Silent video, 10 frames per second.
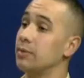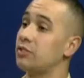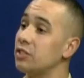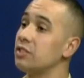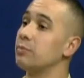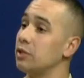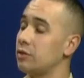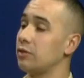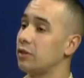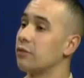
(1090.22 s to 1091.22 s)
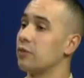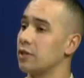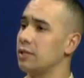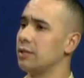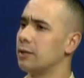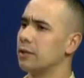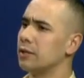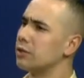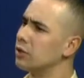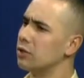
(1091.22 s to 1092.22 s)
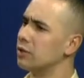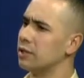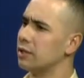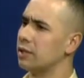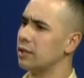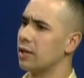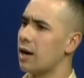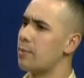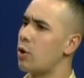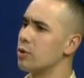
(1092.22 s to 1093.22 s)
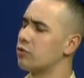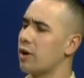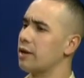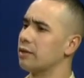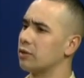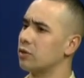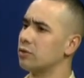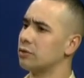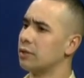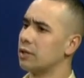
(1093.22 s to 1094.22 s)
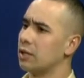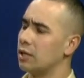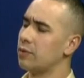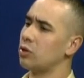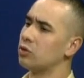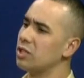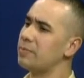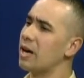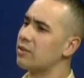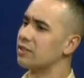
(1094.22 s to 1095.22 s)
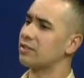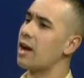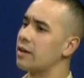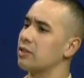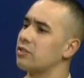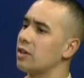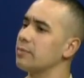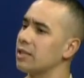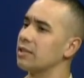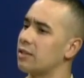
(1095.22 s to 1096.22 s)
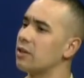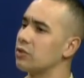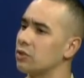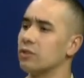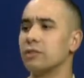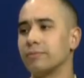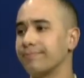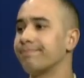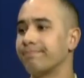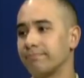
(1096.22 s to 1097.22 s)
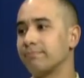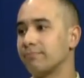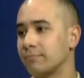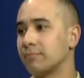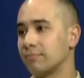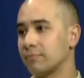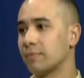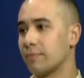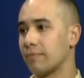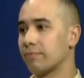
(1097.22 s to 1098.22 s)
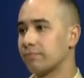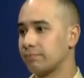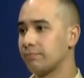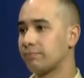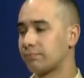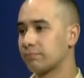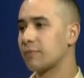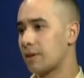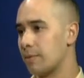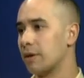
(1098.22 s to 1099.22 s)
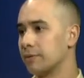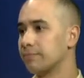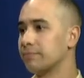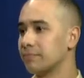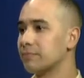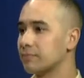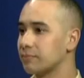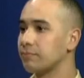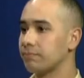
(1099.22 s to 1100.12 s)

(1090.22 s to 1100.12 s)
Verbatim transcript: sees me differently you, you know and, and i'm always right you know even though deep down inside there's something that tells you, you know, you know, somebody's listening to this out there, Danny, and they're